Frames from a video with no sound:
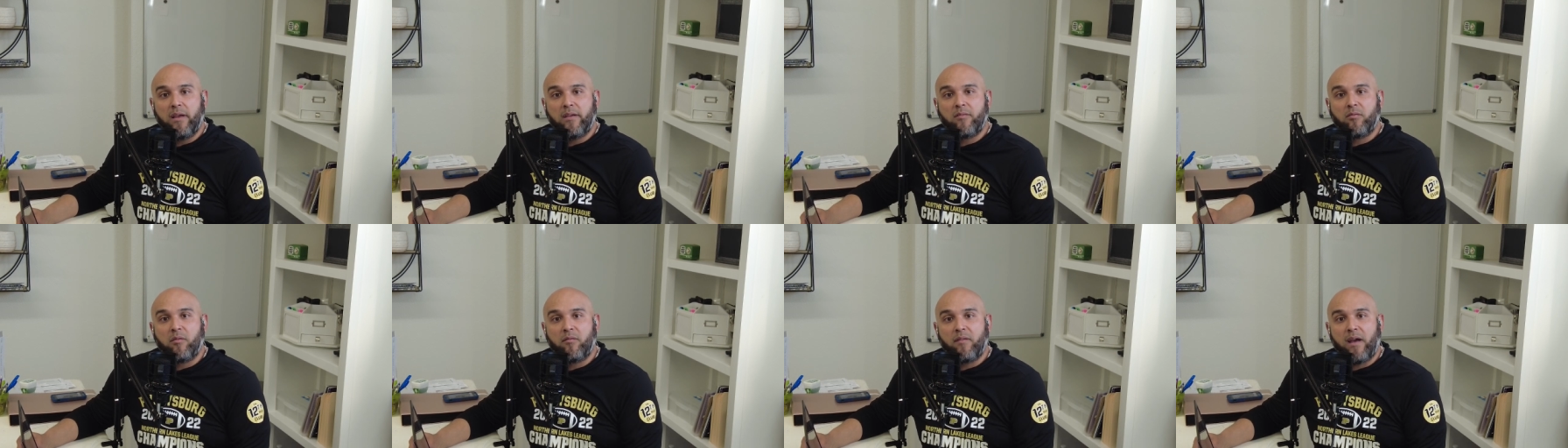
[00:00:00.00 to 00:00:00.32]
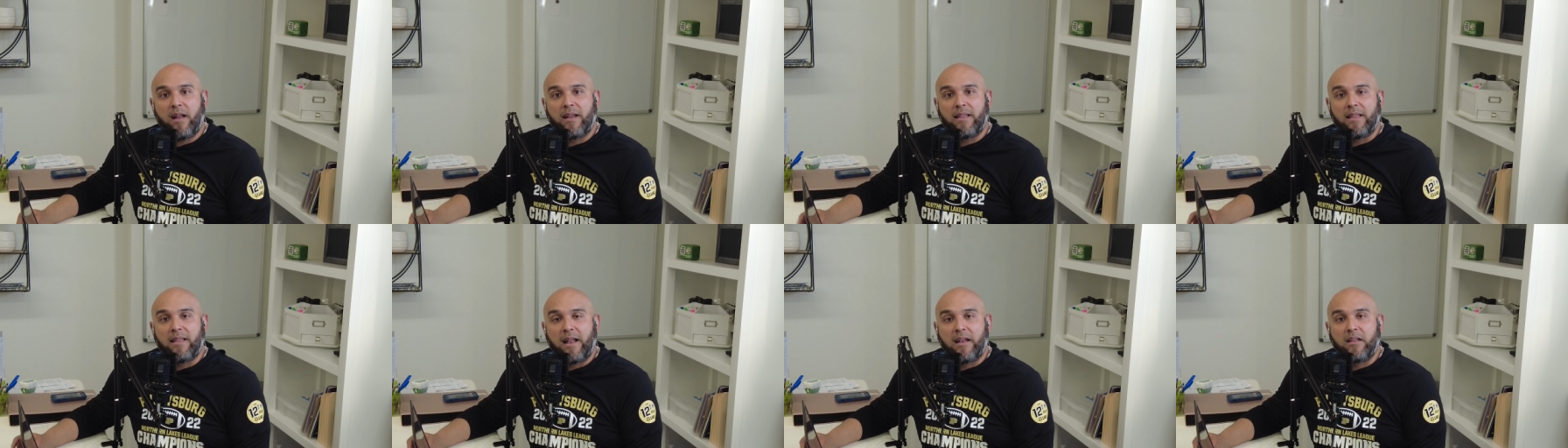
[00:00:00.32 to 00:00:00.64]
We've had a
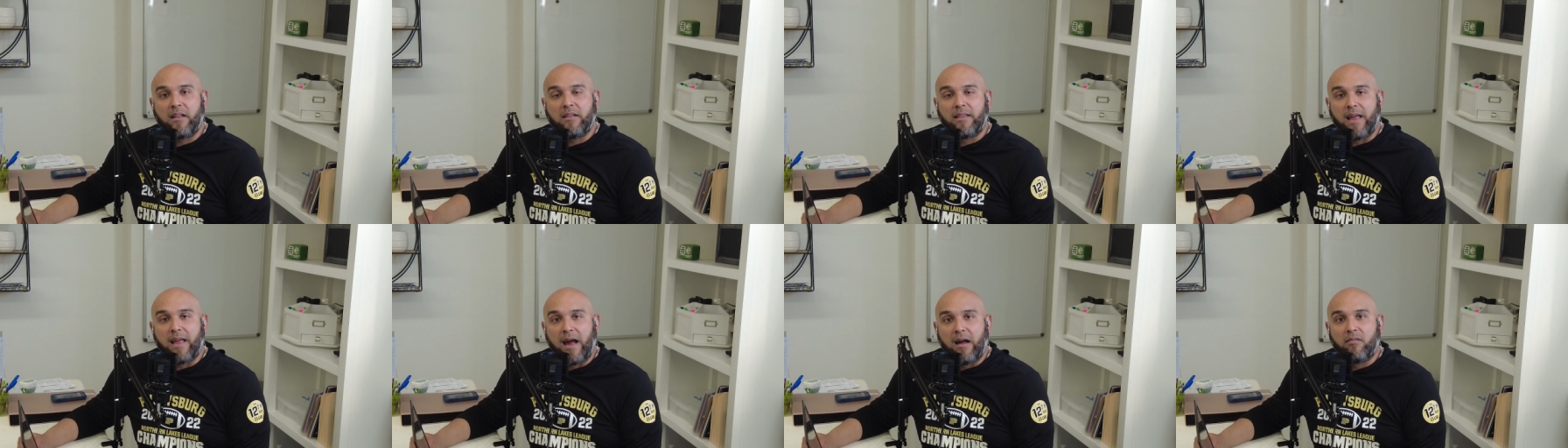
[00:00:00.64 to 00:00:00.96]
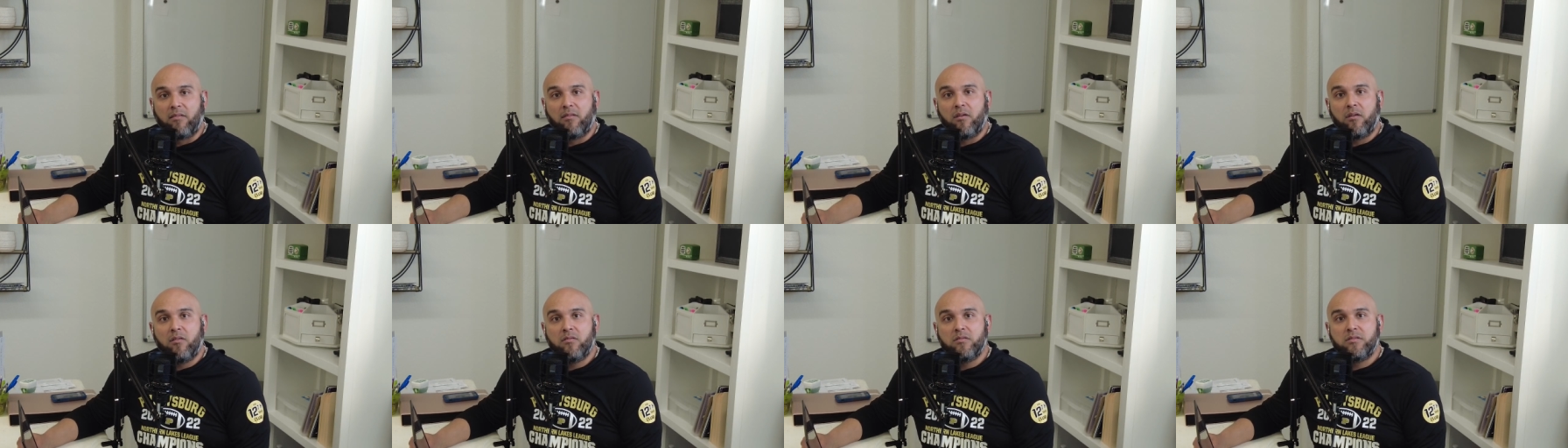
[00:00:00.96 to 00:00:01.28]
lot of
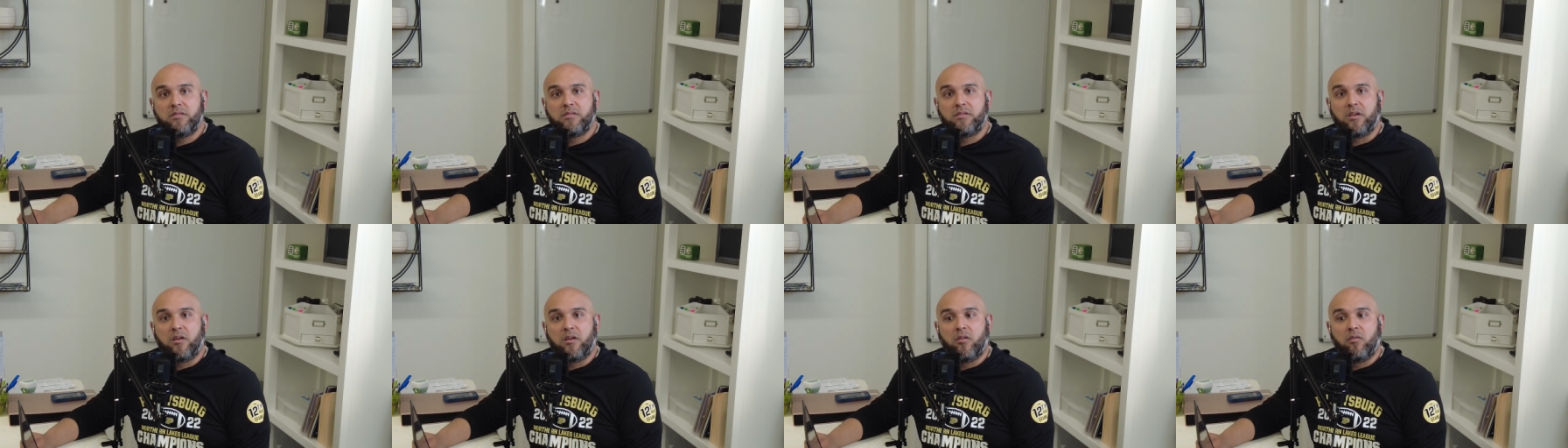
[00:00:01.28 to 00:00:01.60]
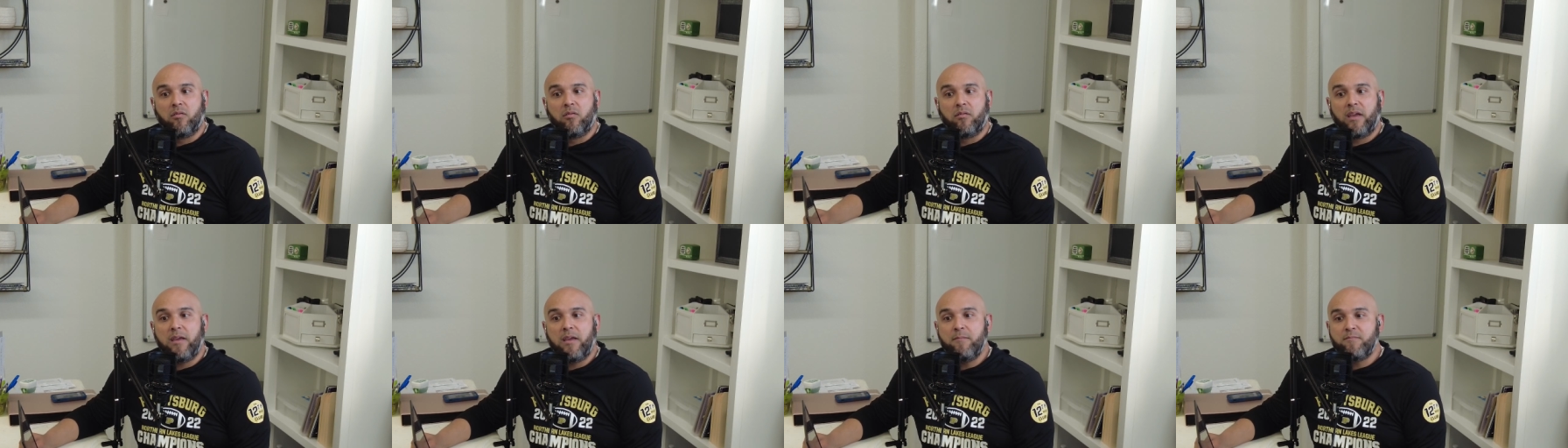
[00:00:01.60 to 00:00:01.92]
downloads. So
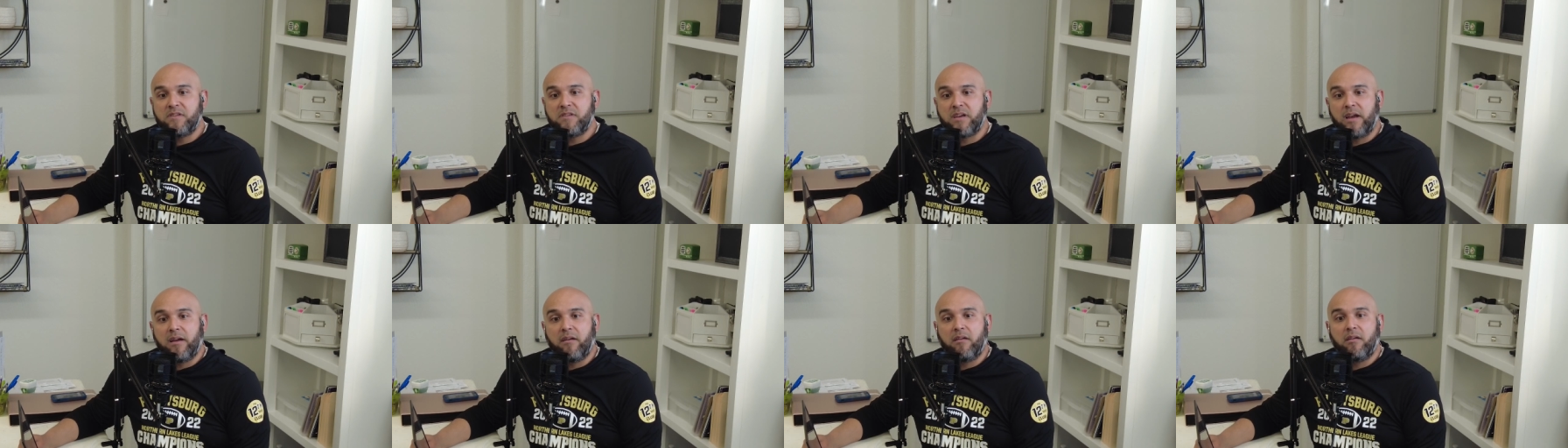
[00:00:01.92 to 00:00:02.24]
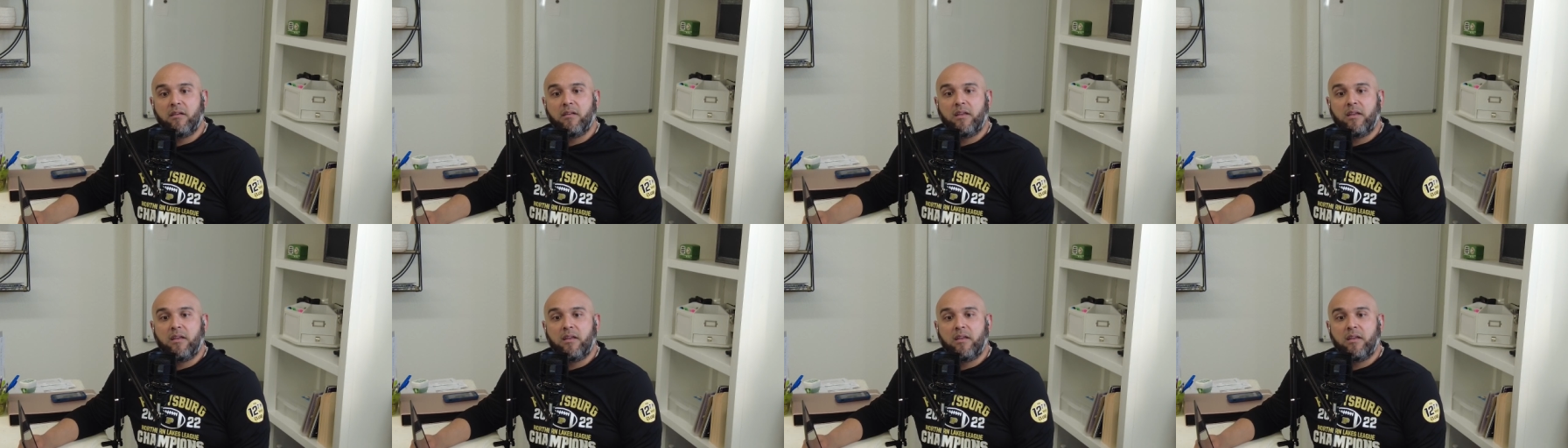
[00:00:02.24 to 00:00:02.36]
keep sharing,